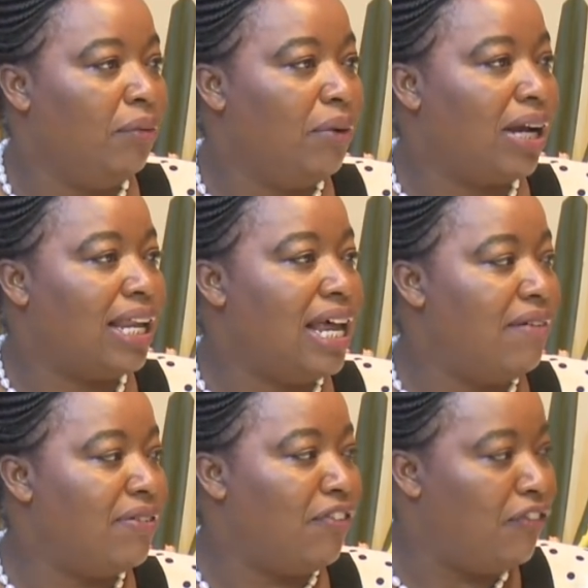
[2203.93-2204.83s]
we can
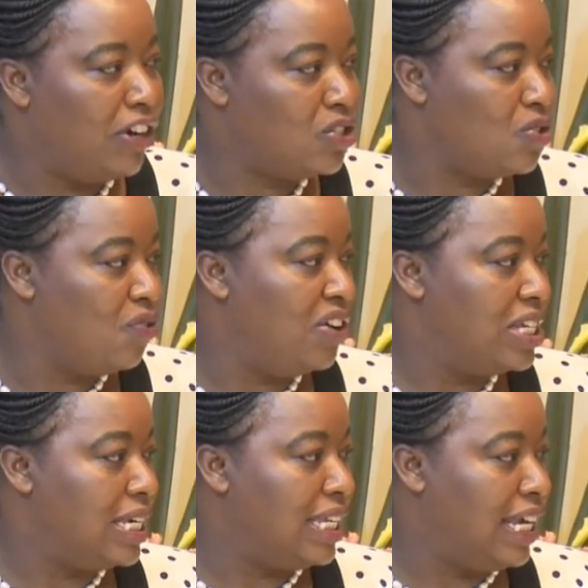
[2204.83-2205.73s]
have a face to
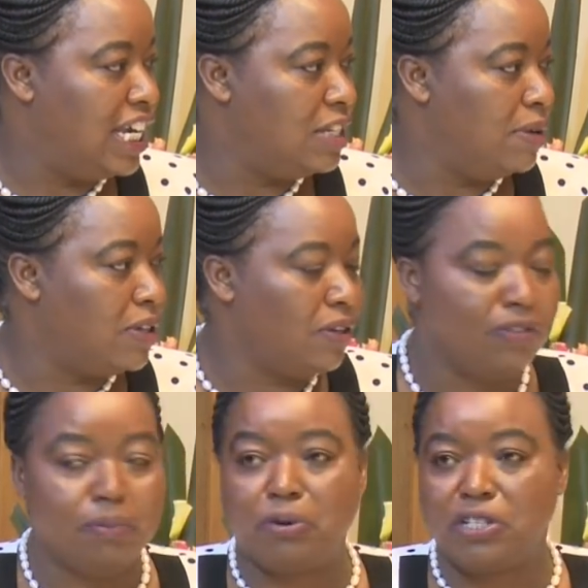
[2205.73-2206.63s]
face engagement
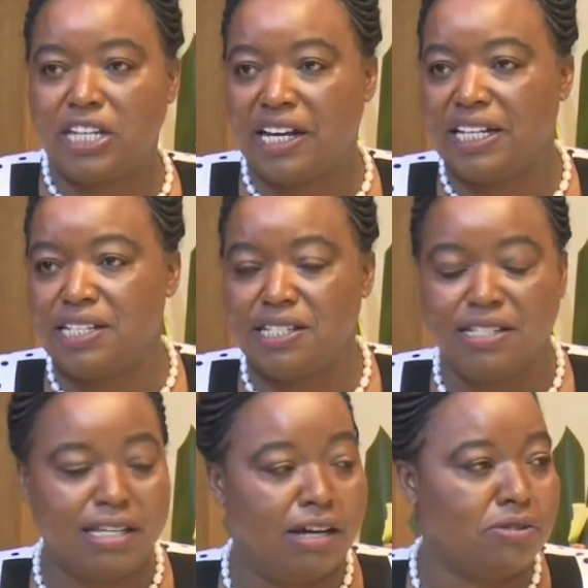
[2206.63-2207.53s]
of the protagonist
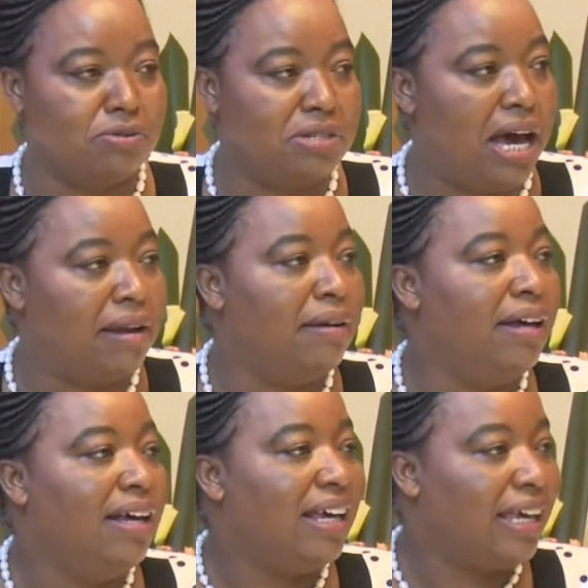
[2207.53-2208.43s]
in South Sudan,
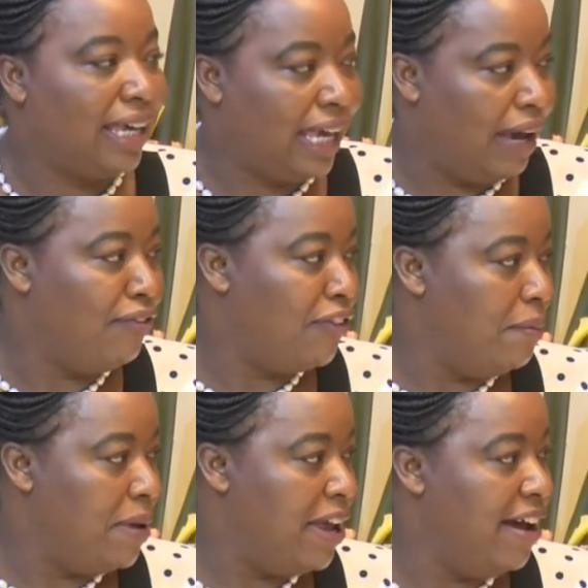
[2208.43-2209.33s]
came
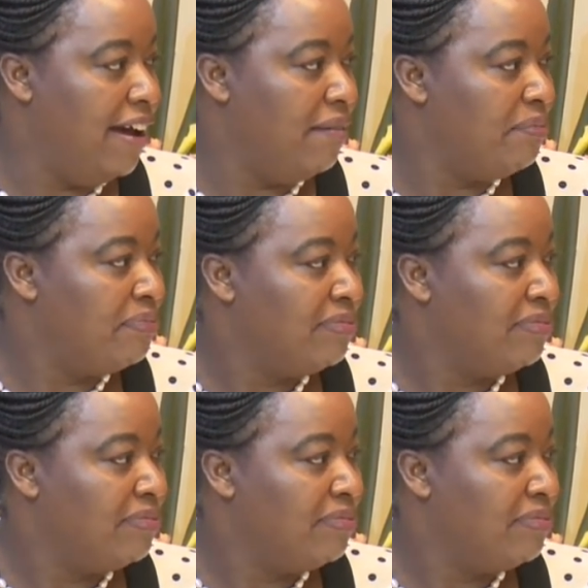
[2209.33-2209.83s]
from here.